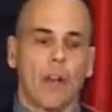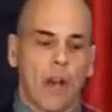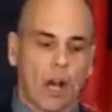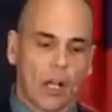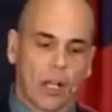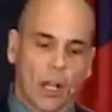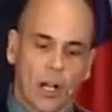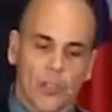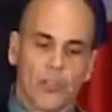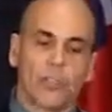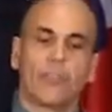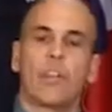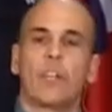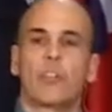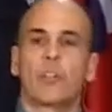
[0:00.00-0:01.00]
a
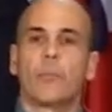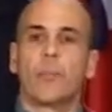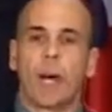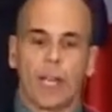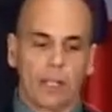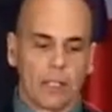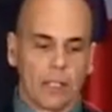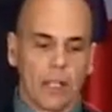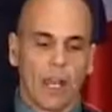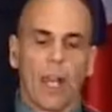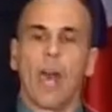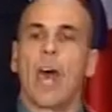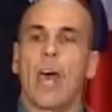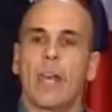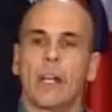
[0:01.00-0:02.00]
conservation-minded
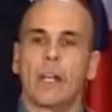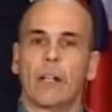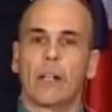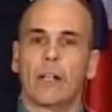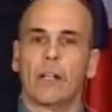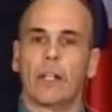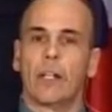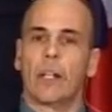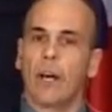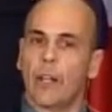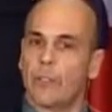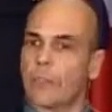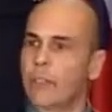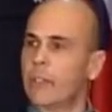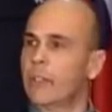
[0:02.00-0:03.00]
angler and
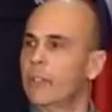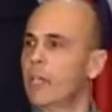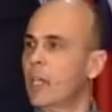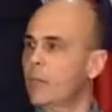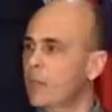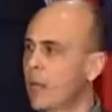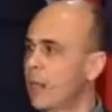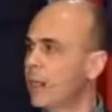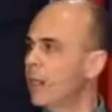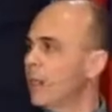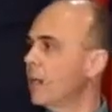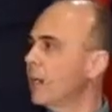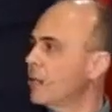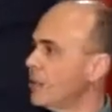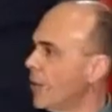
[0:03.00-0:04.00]
hunter can make
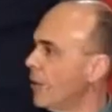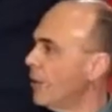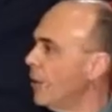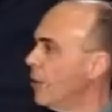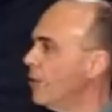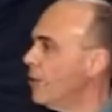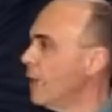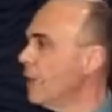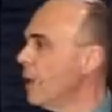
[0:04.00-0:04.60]
in Ontario.